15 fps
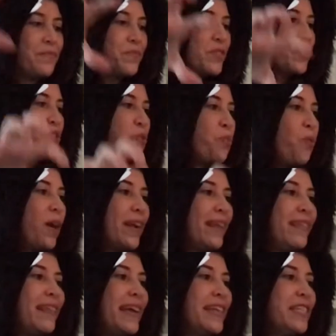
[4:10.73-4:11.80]
So what did
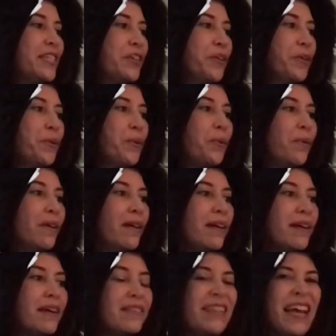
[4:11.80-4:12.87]
they do?
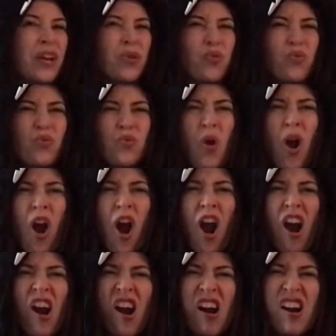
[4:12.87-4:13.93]
They
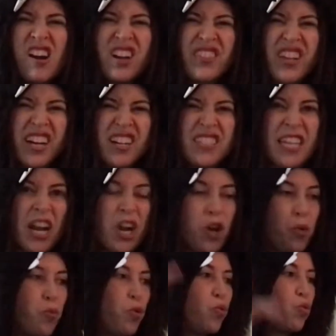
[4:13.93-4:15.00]
roar their
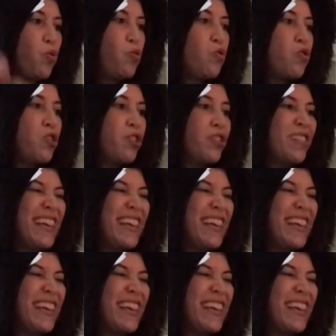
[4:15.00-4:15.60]
terrible roars.